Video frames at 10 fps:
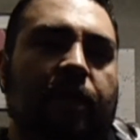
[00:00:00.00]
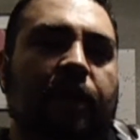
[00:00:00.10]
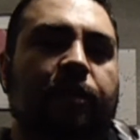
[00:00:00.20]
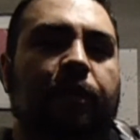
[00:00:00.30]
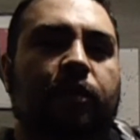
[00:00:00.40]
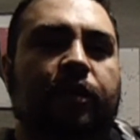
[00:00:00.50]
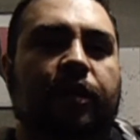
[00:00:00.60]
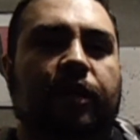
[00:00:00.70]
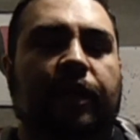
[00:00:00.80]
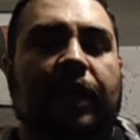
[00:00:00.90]
as opposed to
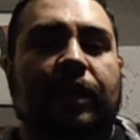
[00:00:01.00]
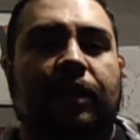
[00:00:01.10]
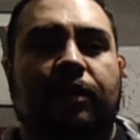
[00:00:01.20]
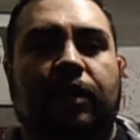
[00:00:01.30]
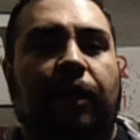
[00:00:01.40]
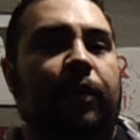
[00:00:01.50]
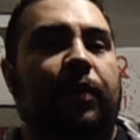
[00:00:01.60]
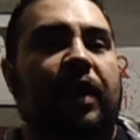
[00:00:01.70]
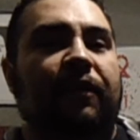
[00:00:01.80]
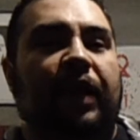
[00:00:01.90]
a lot of the
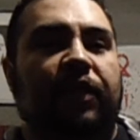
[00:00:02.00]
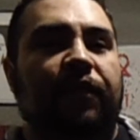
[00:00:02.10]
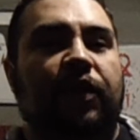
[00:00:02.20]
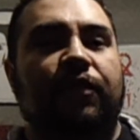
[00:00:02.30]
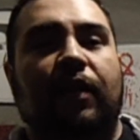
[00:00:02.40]
WWF action figures.